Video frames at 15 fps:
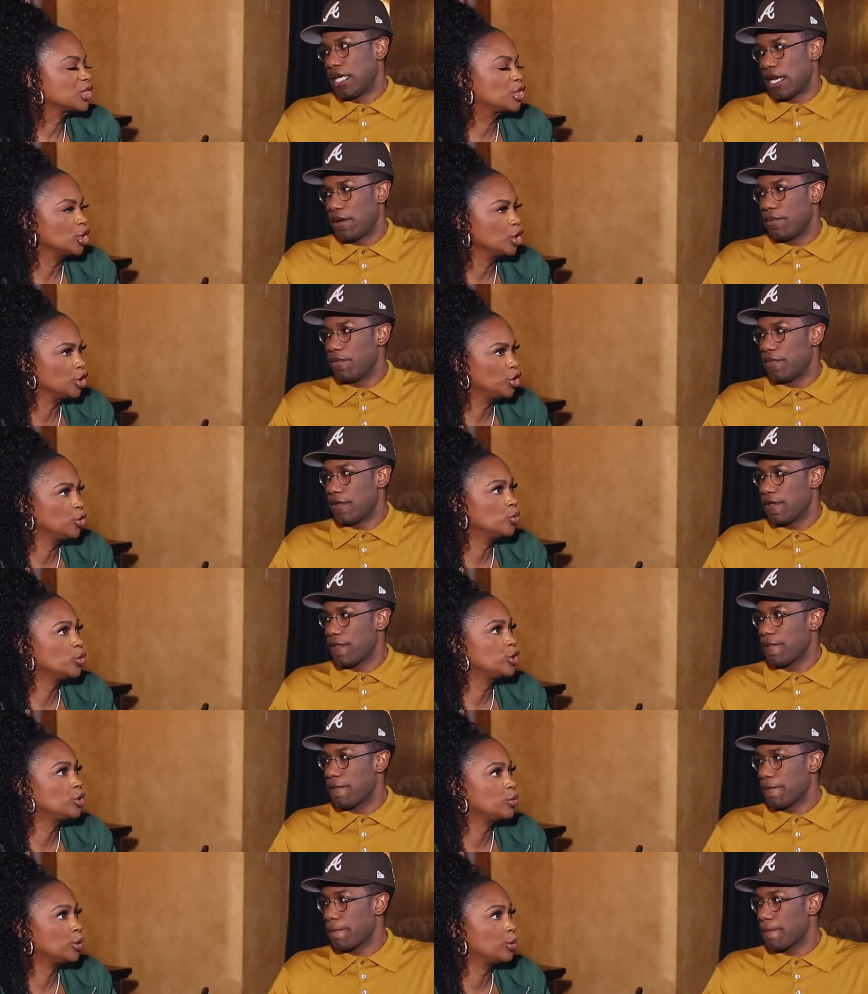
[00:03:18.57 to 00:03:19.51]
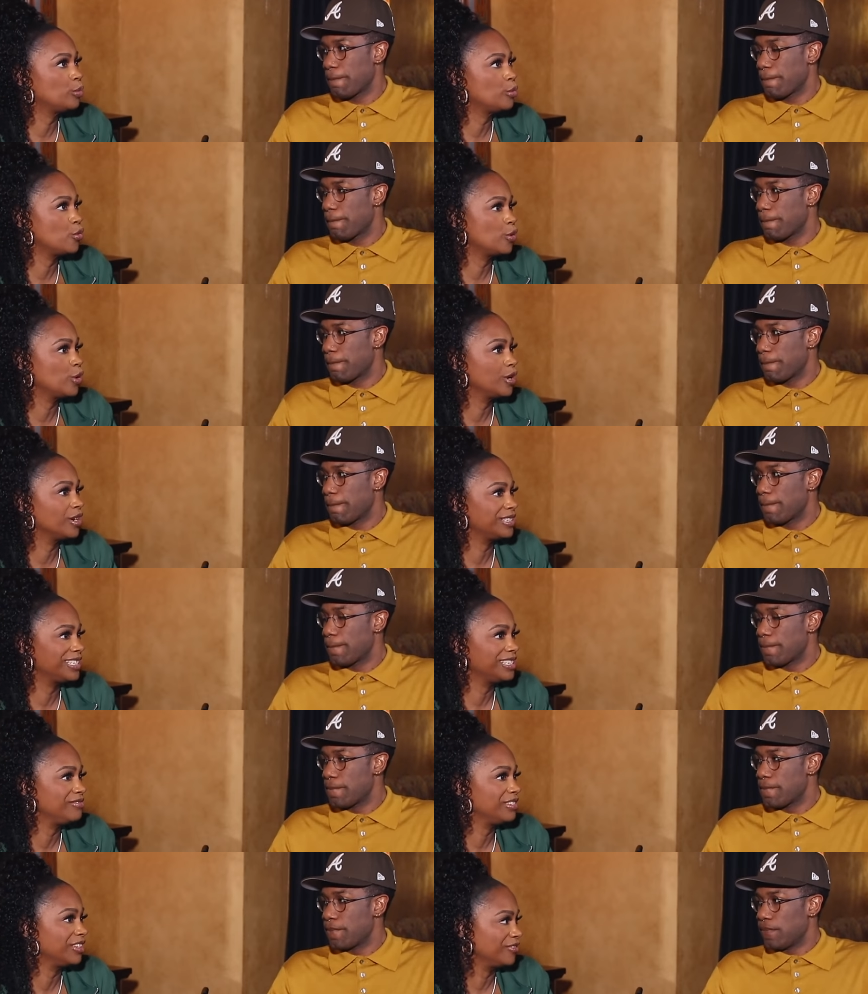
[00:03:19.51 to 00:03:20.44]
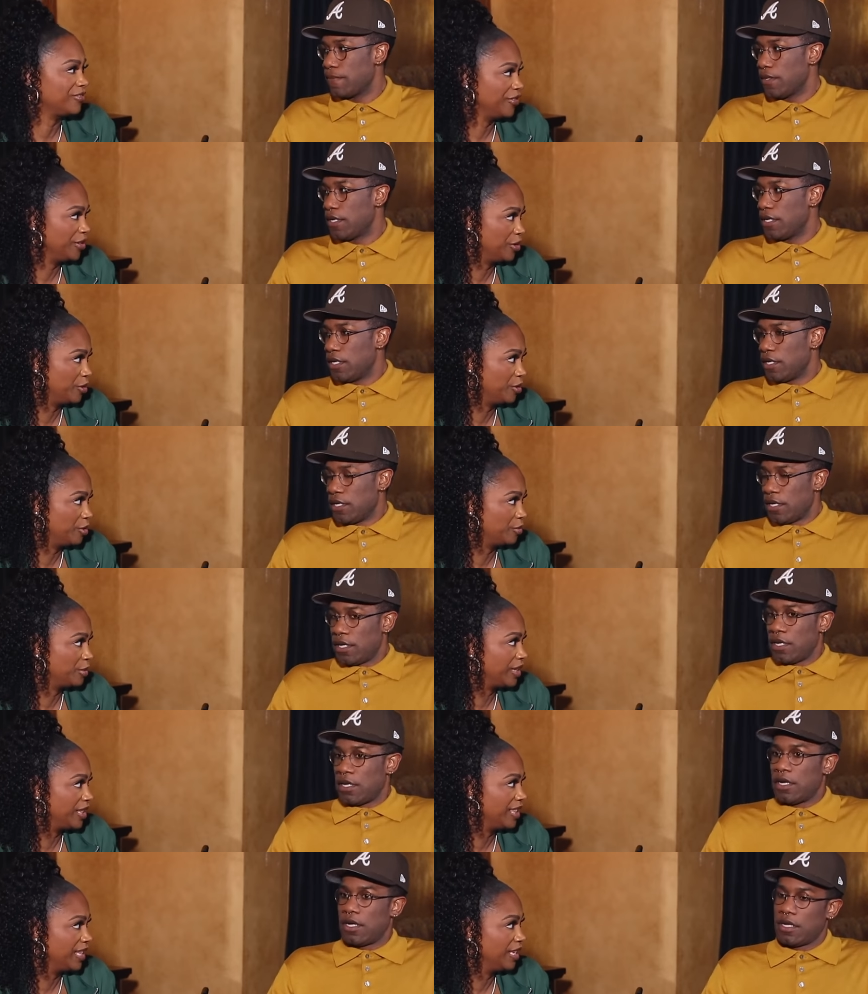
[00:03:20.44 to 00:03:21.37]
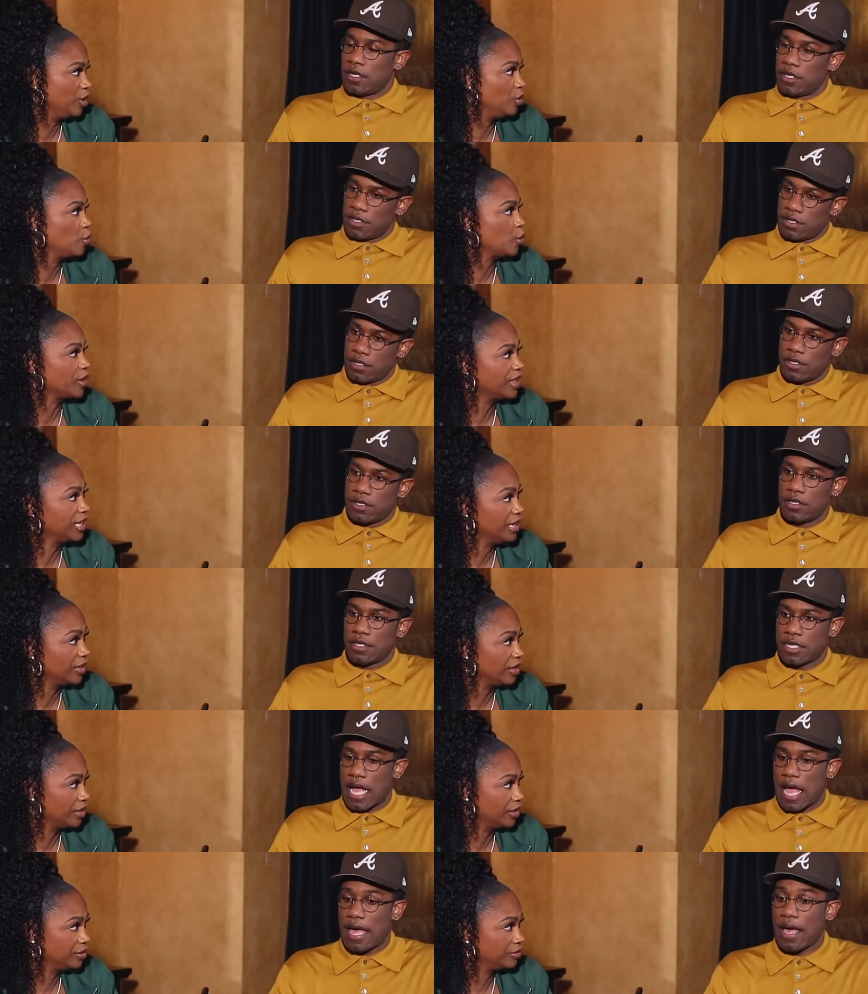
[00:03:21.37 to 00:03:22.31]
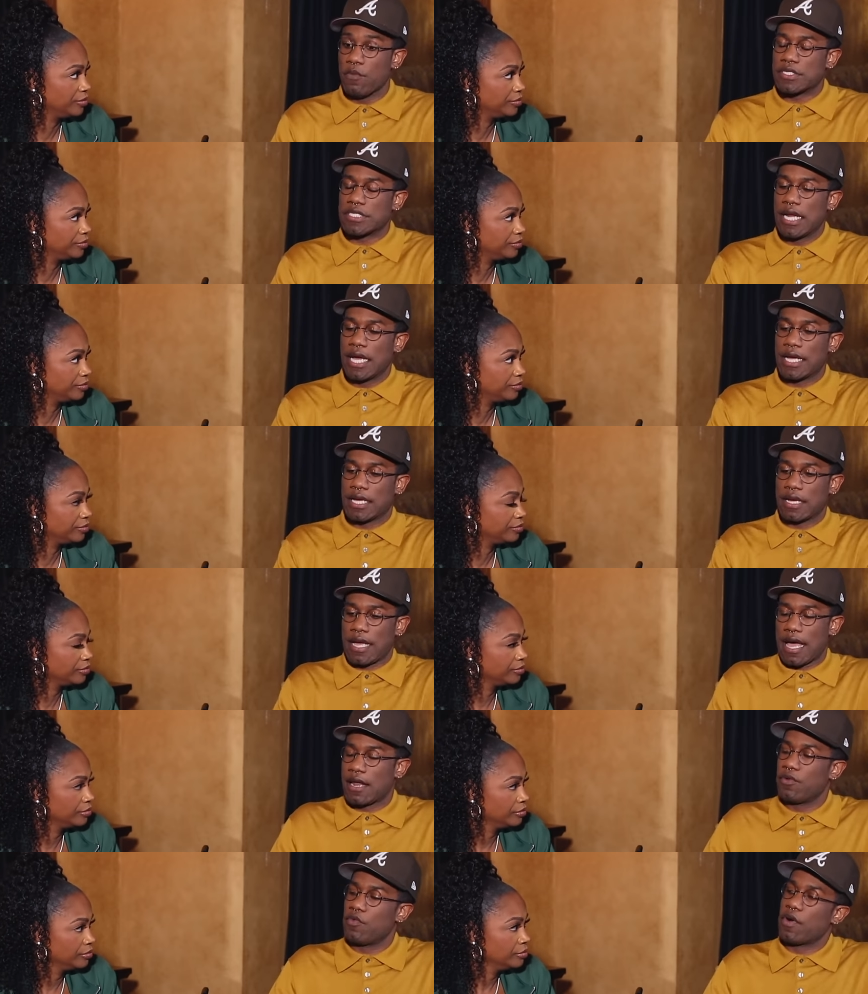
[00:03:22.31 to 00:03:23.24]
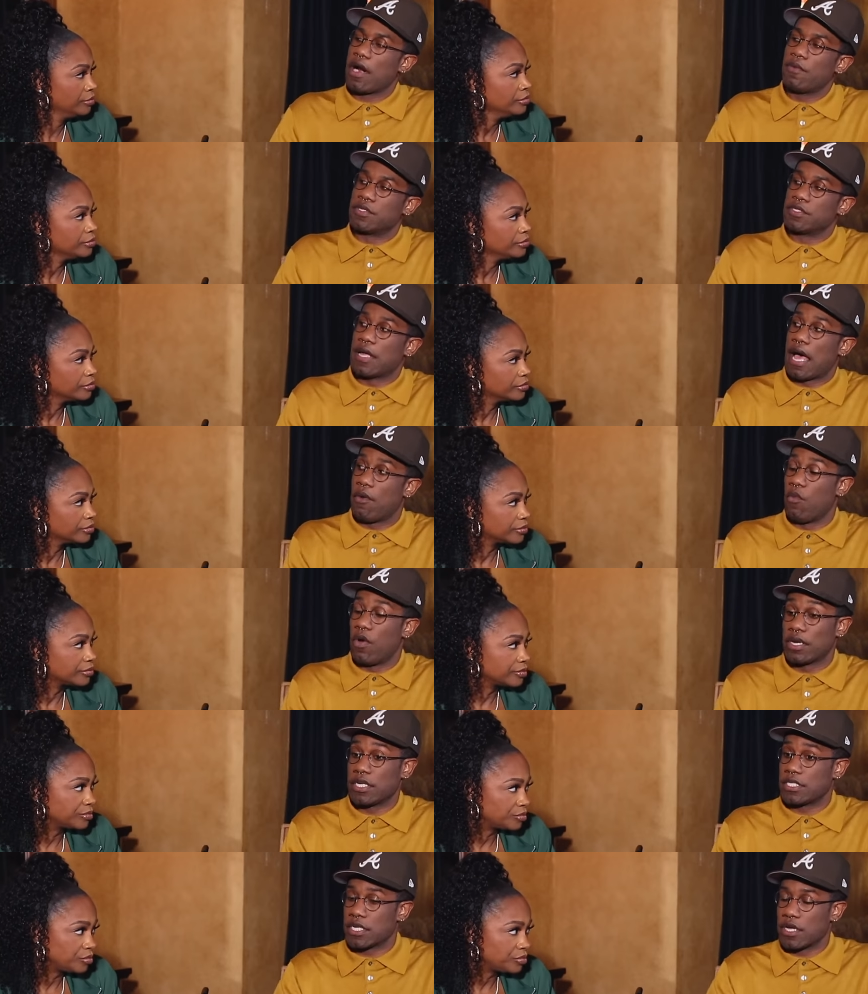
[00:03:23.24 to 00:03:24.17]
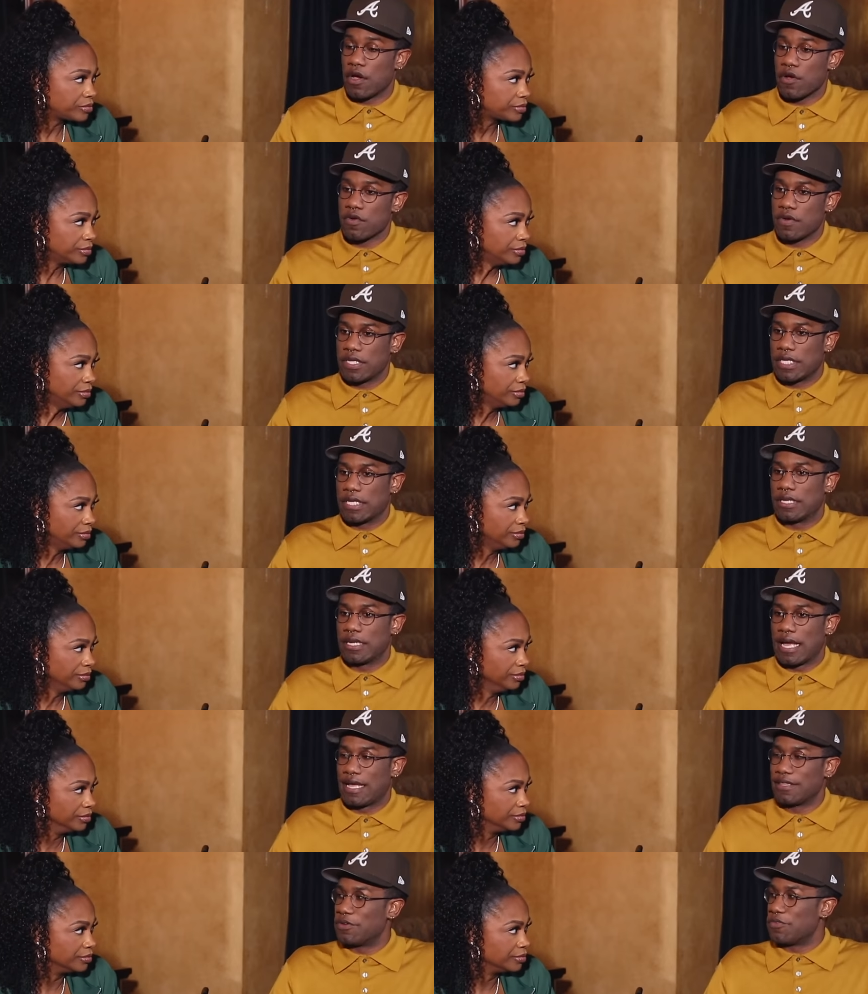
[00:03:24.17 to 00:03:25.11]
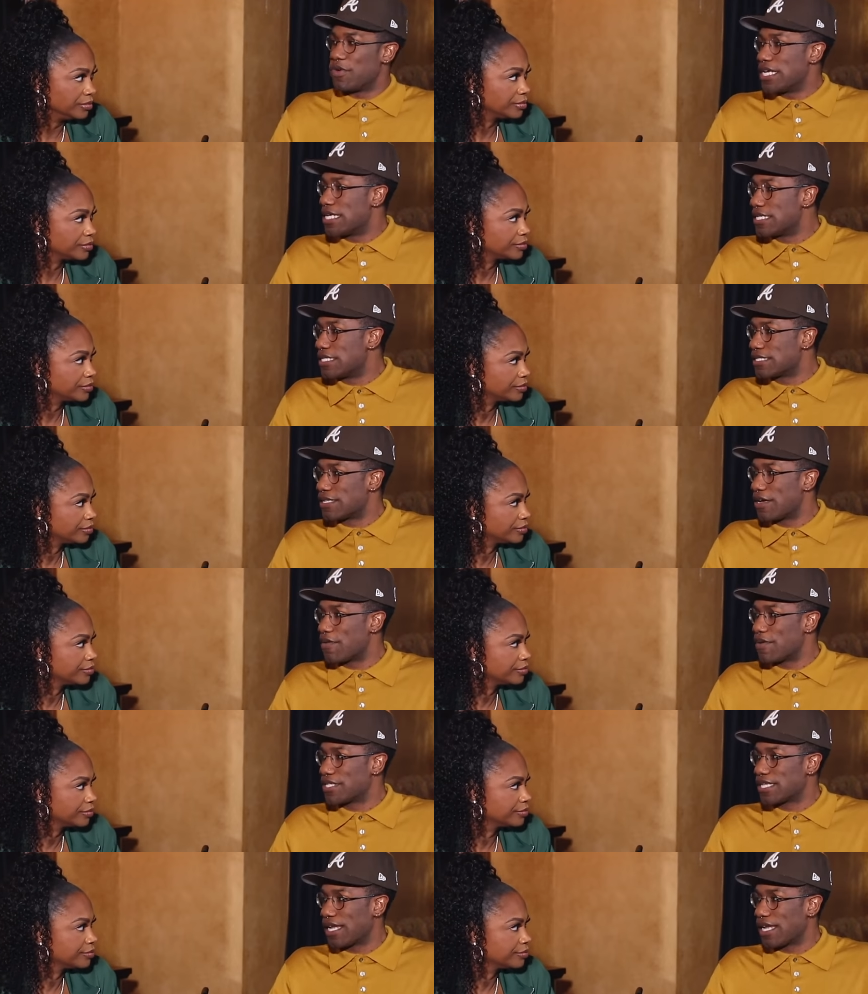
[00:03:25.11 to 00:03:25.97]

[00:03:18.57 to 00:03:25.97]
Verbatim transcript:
Speaker 1: And so you were doing more TV and film than you were theater.
Speaker 2: I was like kind of where I wanted to go, and then The Wiz, though, it's